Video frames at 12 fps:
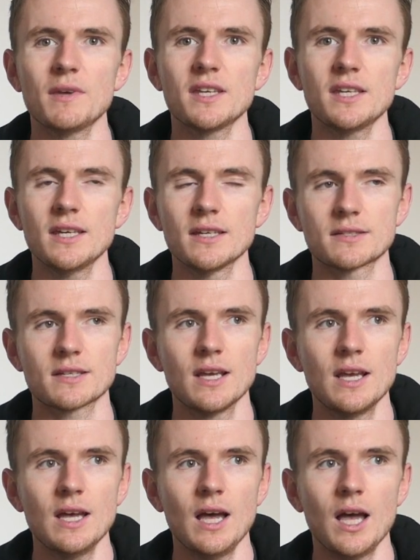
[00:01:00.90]
Mickey is
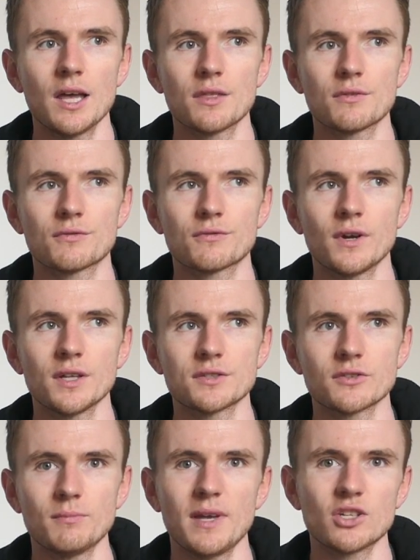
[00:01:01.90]
at the front
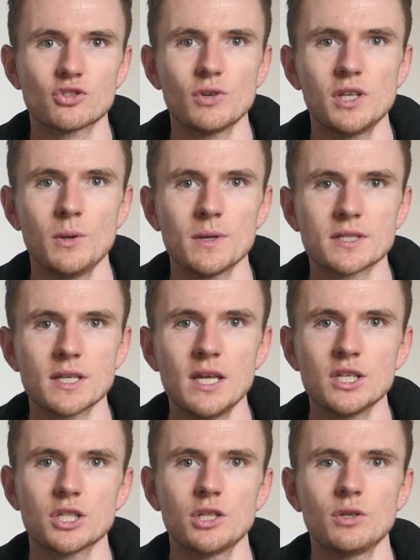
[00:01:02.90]
of Main Street USA.
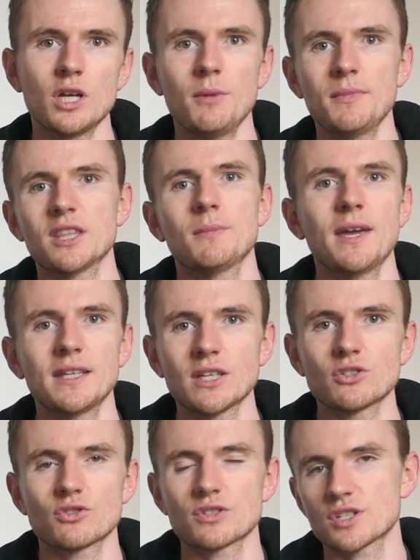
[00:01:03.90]
So you come in the main
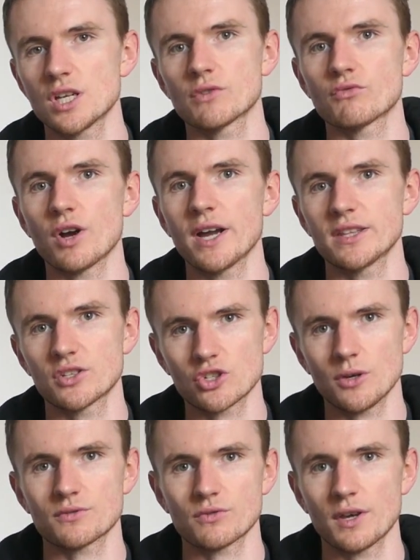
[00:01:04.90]
entrance, turn right, and the
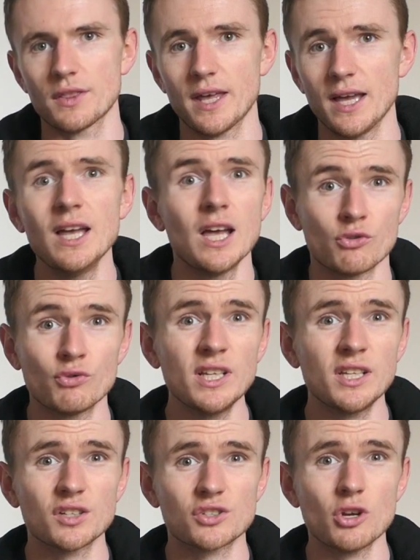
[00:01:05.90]
shop's right there. Really
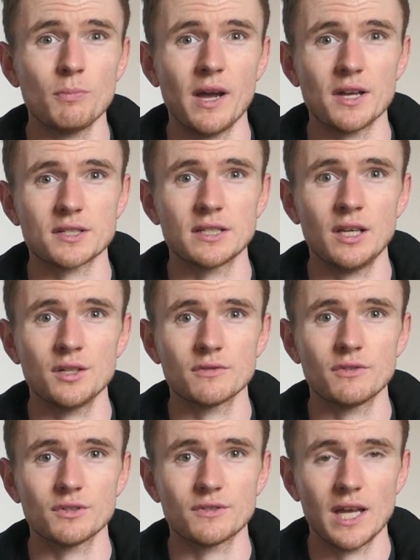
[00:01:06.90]
good shop actually, loads of
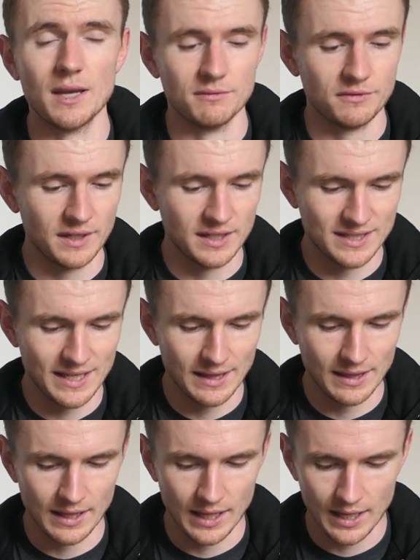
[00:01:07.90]
good things
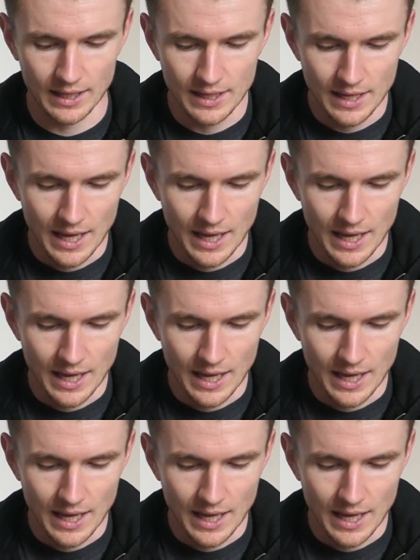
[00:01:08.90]
in there.